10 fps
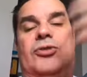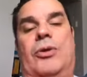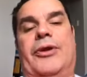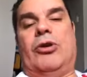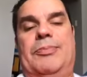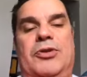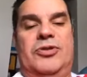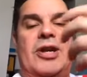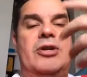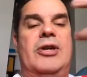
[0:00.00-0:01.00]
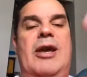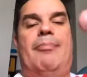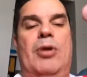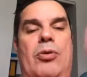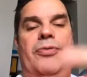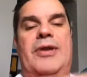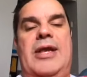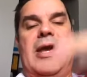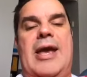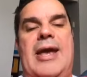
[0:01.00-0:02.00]
So on the crypto side, you get both
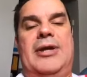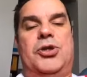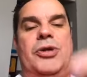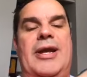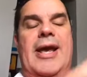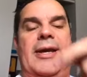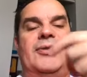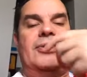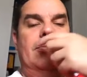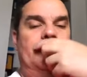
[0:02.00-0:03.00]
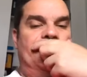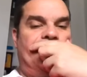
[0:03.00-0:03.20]
the entry and exit.